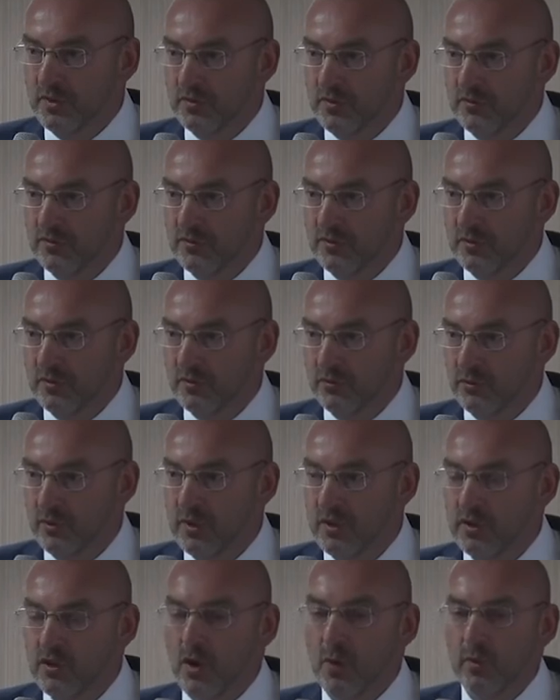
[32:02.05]
this is
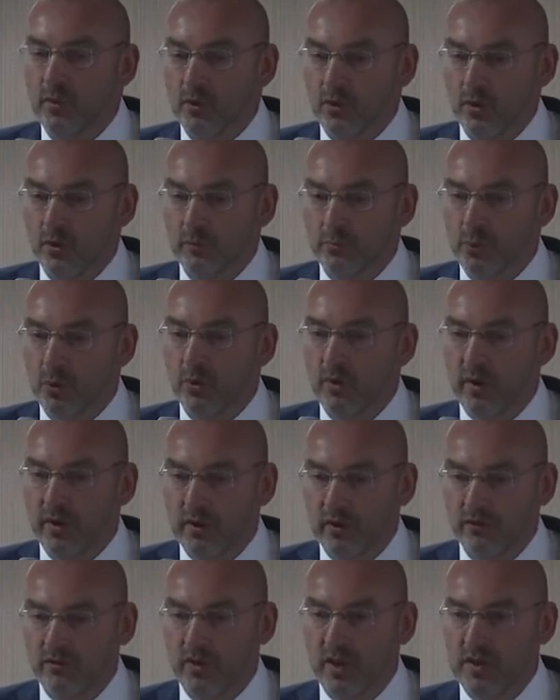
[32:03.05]
really going on.
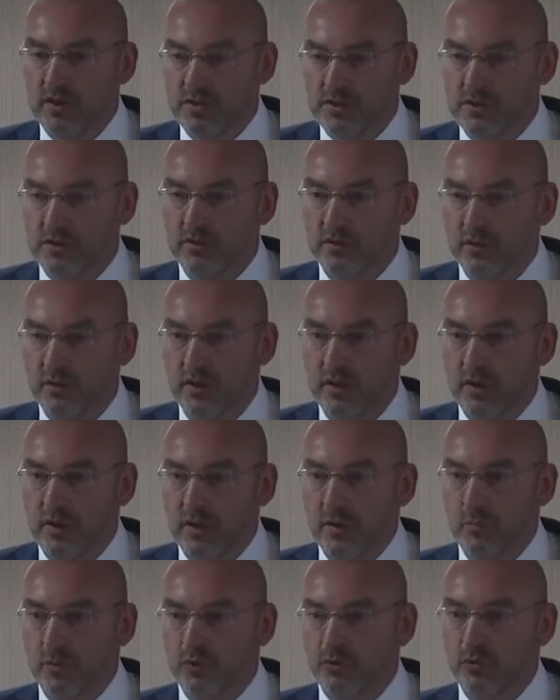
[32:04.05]
Polarization
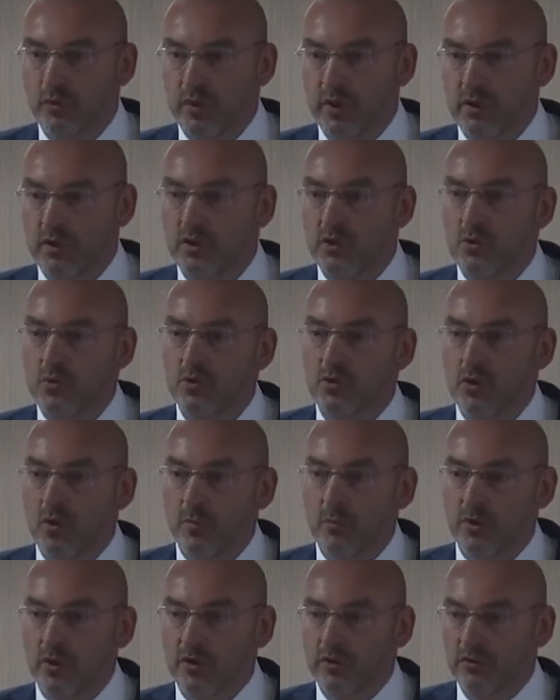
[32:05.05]
between
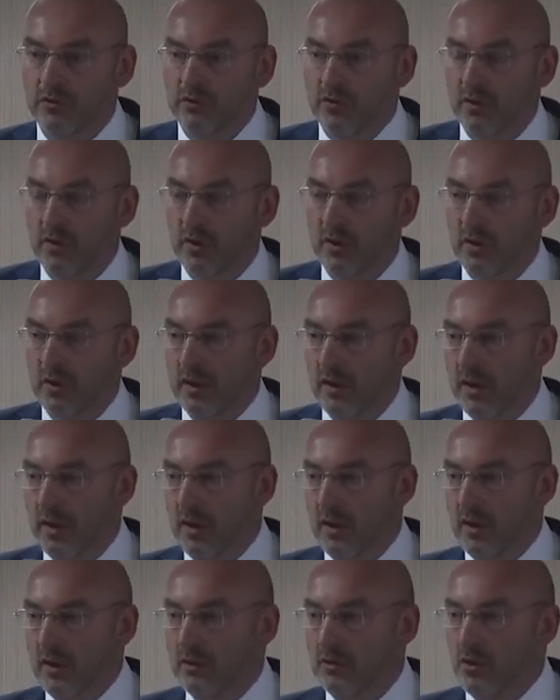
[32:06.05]
newcomers
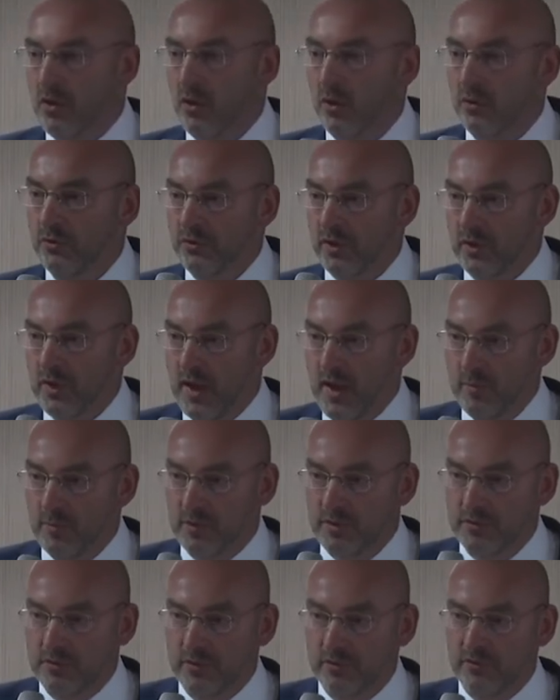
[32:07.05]
and old
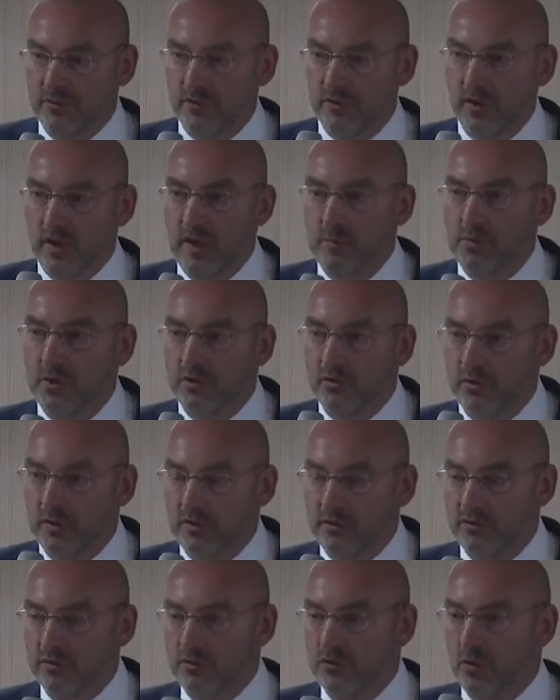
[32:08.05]
inhabitants.
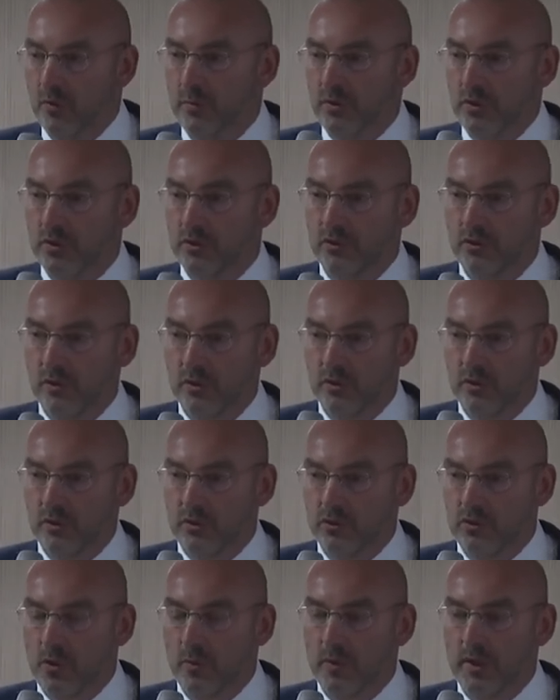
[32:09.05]
Immigrants
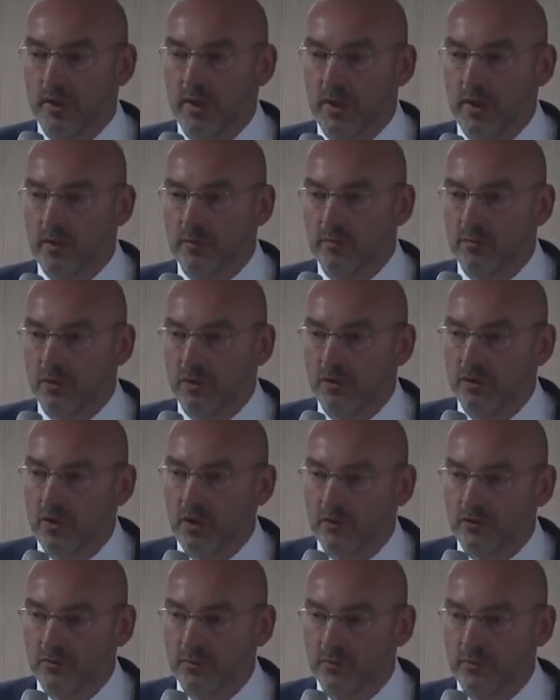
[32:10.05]
coming in, but
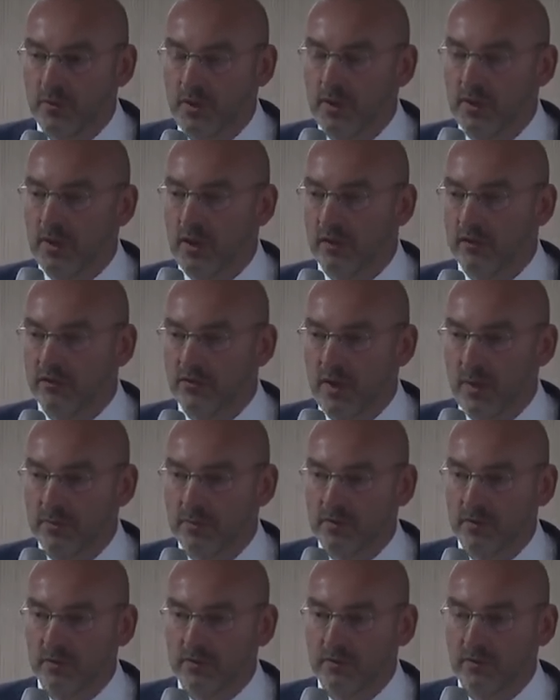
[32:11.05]
not being
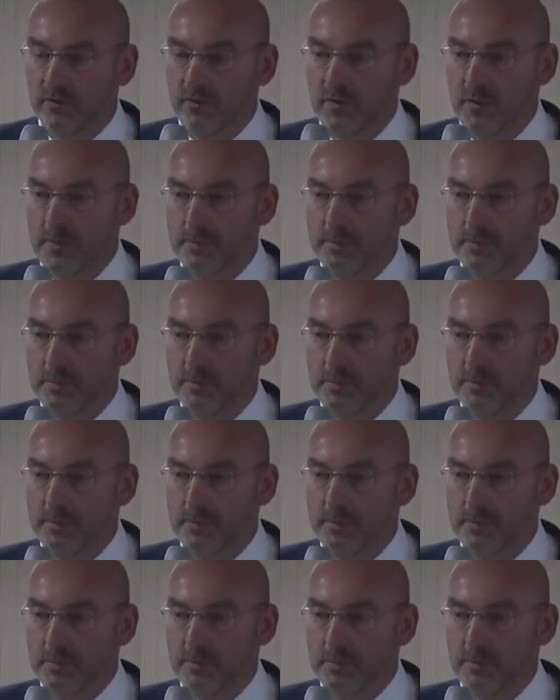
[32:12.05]
accepted.